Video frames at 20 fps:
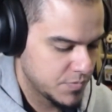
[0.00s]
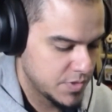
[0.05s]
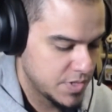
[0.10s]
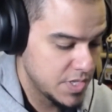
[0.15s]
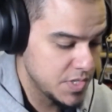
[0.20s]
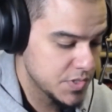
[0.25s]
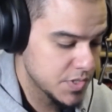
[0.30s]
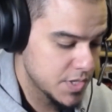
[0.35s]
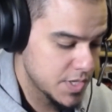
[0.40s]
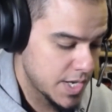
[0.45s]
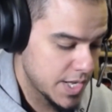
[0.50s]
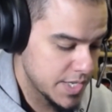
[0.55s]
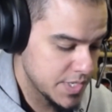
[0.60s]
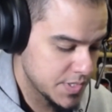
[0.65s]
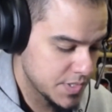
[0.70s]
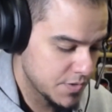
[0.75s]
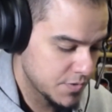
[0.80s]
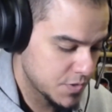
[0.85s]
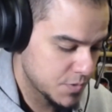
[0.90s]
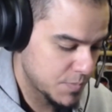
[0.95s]
These are
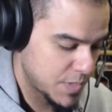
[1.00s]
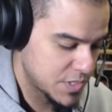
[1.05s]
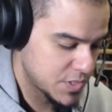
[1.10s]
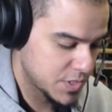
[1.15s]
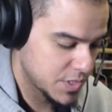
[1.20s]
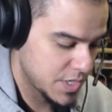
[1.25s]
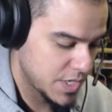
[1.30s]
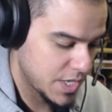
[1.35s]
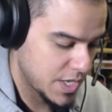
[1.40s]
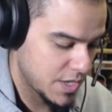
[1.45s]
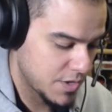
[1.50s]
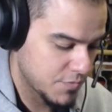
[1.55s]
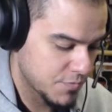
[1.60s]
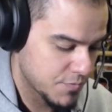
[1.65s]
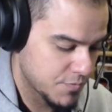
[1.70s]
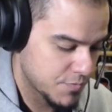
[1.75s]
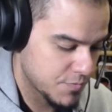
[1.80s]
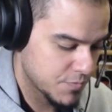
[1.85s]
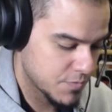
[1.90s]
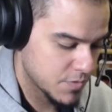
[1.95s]
nice, especially
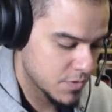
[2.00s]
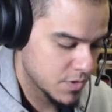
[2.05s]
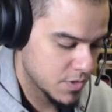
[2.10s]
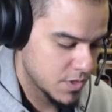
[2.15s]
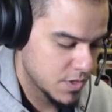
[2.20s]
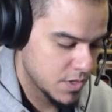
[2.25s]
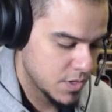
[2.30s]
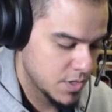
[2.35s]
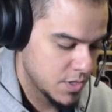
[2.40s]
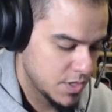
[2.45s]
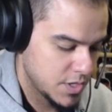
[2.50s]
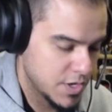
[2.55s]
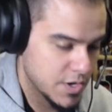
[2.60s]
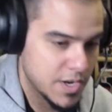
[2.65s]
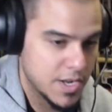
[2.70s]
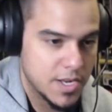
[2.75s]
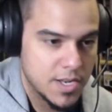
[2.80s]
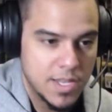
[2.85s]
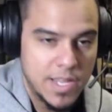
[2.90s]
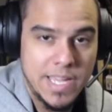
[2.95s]
if
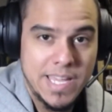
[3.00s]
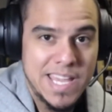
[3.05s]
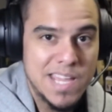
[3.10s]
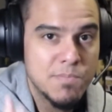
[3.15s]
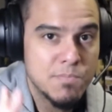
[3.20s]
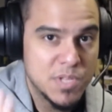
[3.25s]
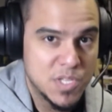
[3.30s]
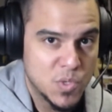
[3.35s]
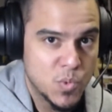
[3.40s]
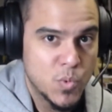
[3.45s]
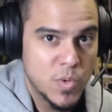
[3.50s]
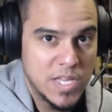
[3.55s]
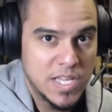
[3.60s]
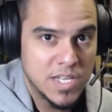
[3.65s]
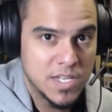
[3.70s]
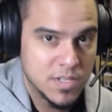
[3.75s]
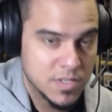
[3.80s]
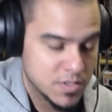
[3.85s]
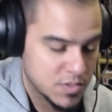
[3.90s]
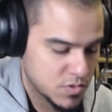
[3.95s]
you're like in
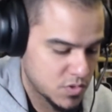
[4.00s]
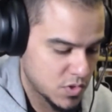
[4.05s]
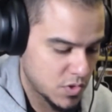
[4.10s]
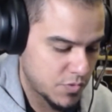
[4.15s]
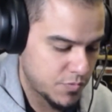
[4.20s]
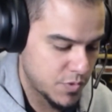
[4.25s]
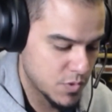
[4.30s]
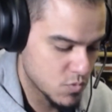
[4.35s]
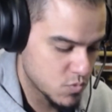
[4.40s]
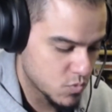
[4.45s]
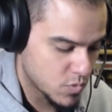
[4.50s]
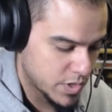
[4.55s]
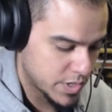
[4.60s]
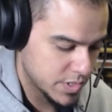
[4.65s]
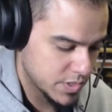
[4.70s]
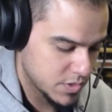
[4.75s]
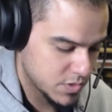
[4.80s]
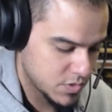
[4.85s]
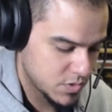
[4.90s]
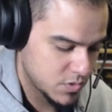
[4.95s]
between. So if you
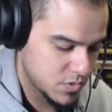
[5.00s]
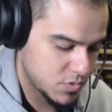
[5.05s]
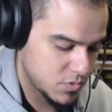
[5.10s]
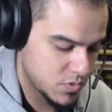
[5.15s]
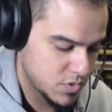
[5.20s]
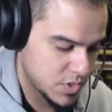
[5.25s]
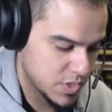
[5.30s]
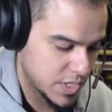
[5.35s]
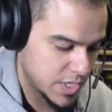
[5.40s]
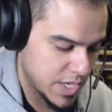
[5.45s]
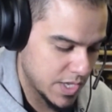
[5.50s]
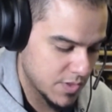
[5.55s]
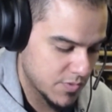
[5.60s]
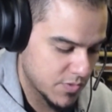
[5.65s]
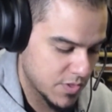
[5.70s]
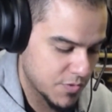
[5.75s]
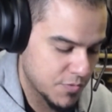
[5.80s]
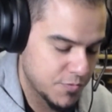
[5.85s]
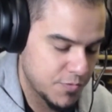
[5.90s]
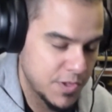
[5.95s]
want to get
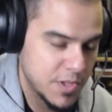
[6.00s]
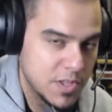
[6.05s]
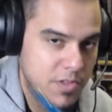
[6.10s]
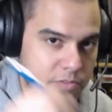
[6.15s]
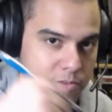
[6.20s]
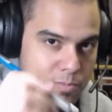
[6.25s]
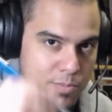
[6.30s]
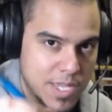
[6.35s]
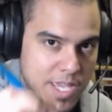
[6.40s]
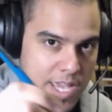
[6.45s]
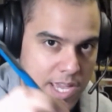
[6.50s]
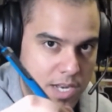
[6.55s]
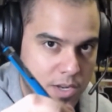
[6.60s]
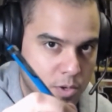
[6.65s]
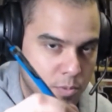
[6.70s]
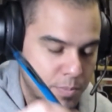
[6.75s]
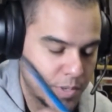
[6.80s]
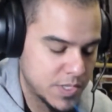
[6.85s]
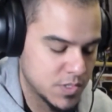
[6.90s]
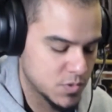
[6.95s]
the feel of a
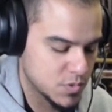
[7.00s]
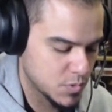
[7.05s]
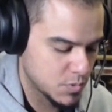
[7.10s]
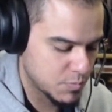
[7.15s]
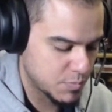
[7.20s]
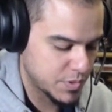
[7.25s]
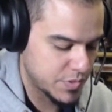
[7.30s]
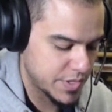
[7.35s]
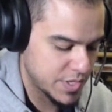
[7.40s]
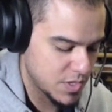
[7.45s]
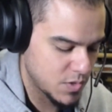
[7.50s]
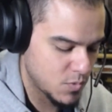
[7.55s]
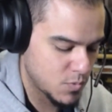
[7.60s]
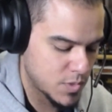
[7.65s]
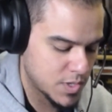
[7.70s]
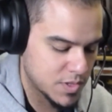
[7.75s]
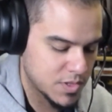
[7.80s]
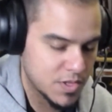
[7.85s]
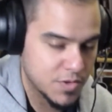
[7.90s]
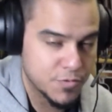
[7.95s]
mechanical pencil, but then you
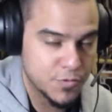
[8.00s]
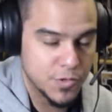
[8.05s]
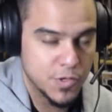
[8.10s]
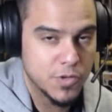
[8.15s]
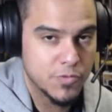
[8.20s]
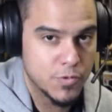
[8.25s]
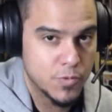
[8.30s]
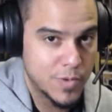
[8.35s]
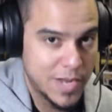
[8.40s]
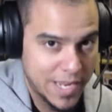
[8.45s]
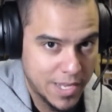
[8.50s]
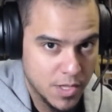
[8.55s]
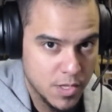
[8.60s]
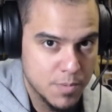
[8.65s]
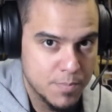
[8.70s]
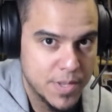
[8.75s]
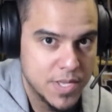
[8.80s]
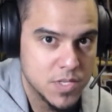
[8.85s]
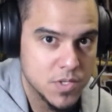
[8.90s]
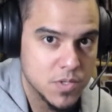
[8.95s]
want the feel of a
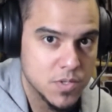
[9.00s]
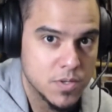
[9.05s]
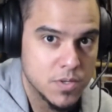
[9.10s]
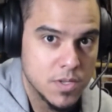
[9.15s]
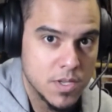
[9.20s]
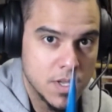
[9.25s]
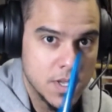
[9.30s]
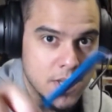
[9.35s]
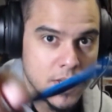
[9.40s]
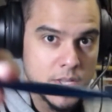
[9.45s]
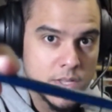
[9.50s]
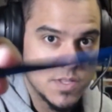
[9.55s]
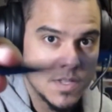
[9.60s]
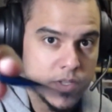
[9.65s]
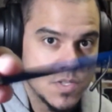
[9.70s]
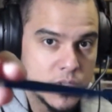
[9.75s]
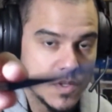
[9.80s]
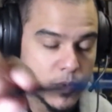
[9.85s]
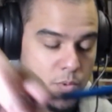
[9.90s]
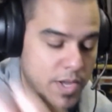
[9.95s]
regular pencil,
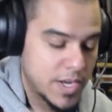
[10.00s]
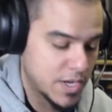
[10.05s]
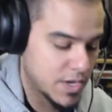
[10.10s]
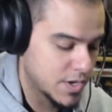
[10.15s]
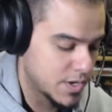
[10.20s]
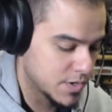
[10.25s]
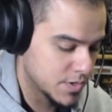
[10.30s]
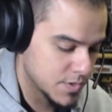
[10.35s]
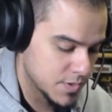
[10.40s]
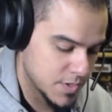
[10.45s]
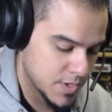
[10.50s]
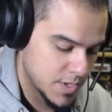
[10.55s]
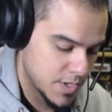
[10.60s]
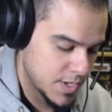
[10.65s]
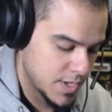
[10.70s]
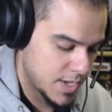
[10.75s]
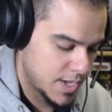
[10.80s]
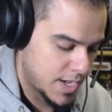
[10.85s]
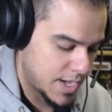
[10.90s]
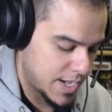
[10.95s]
this is the way to go.
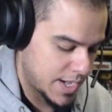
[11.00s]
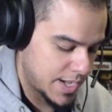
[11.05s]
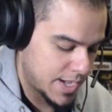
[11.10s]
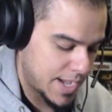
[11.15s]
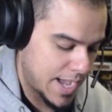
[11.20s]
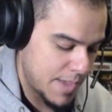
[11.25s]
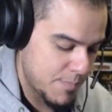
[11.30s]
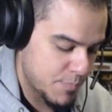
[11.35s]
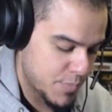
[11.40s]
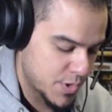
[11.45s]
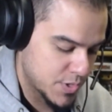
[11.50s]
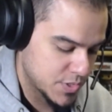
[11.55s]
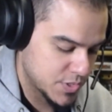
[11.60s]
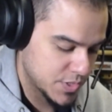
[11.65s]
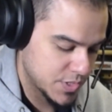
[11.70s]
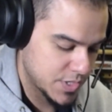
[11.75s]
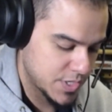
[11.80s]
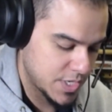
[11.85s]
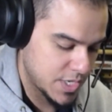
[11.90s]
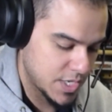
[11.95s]
I
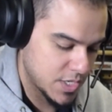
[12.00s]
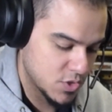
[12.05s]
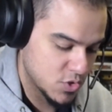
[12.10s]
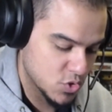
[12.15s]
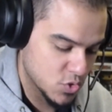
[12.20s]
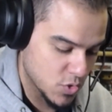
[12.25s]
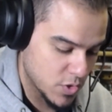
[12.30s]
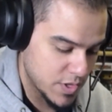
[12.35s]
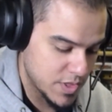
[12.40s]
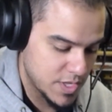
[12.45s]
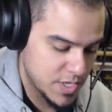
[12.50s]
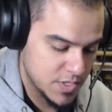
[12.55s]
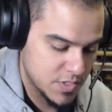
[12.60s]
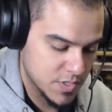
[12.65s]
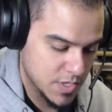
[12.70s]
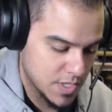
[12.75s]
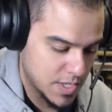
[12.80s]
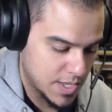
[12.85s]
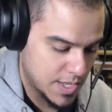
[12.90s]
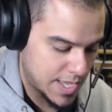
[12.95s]
personally enjoy these
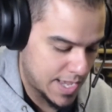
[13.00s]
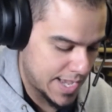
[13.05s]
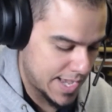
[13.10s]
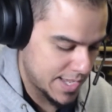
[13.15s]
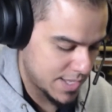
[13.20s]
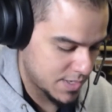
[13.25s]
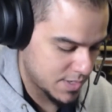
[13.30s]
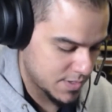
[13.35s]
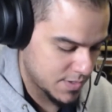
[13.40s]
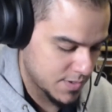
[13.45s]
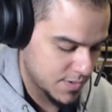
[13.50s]
a lot.